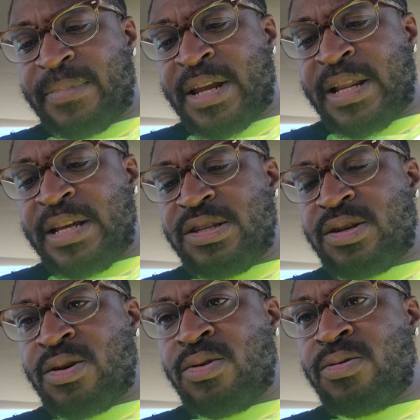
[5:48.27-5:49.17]
Now let's
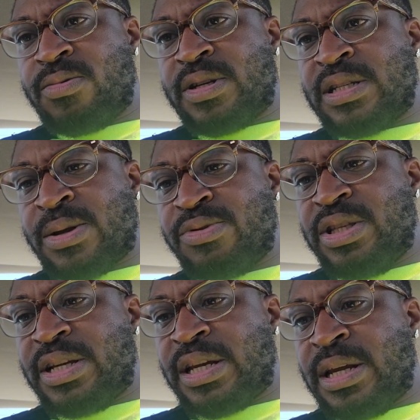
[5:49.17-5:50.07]
go because I was
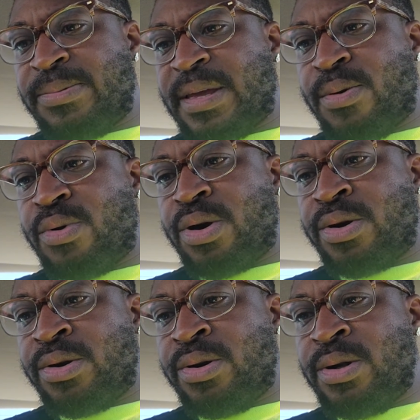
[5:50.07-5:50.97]
looking up that
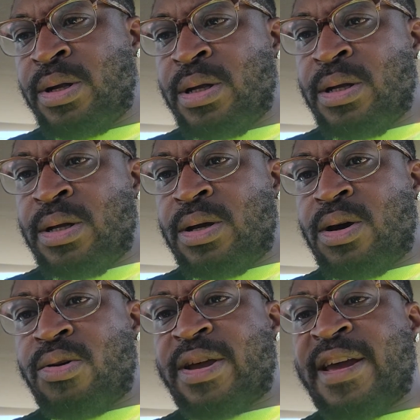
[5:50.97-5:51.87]
word.
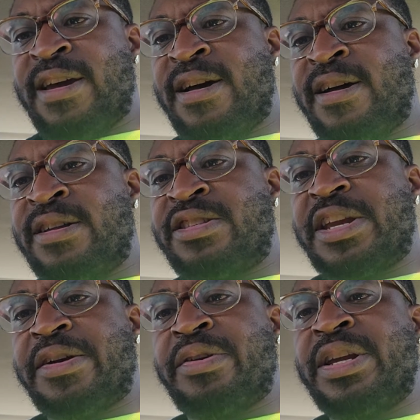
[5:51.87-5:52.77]
Okay, uh,
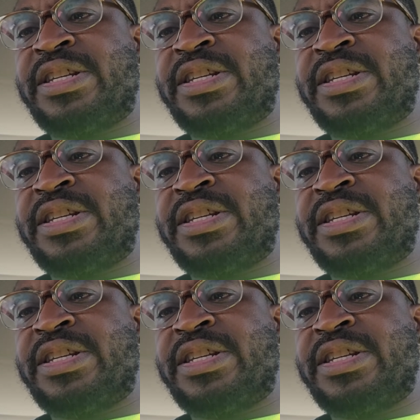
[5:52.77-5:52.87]
integrity.